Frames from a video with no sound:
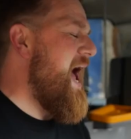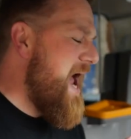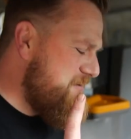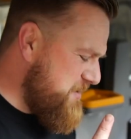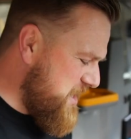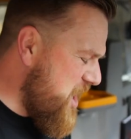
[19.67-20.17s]

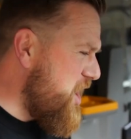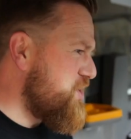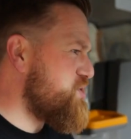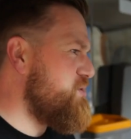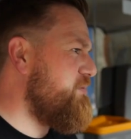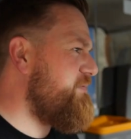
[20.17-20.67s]
Avid
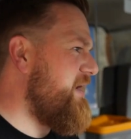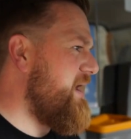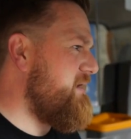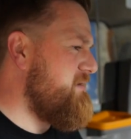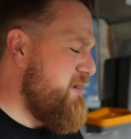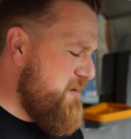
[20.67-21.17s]
Arsenal
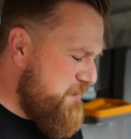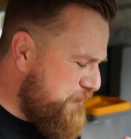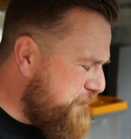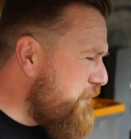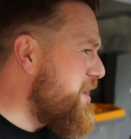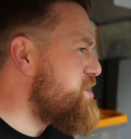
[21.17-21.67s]
fan,
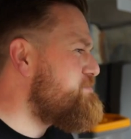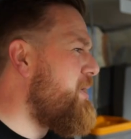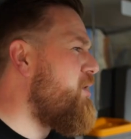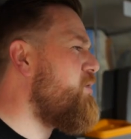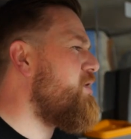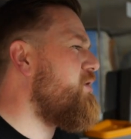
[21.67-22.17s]
French
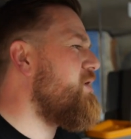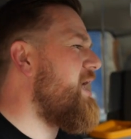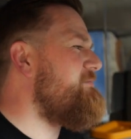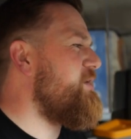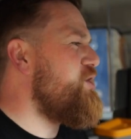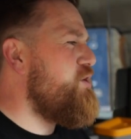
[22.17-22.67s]
Bulldog
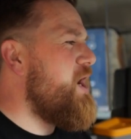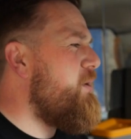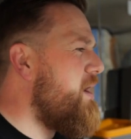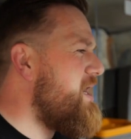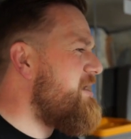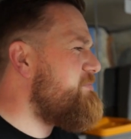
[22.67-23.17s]
lover. You
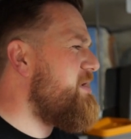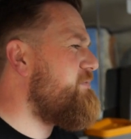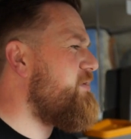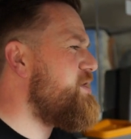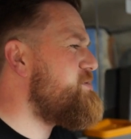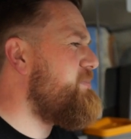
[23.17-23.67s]
know I love me
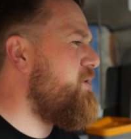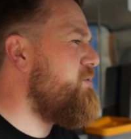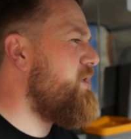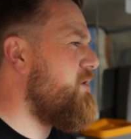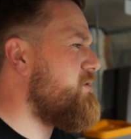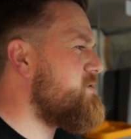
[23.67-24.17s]
French
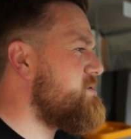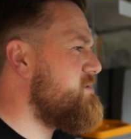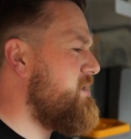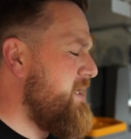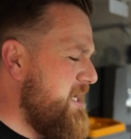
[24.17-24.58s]
Bulldogs.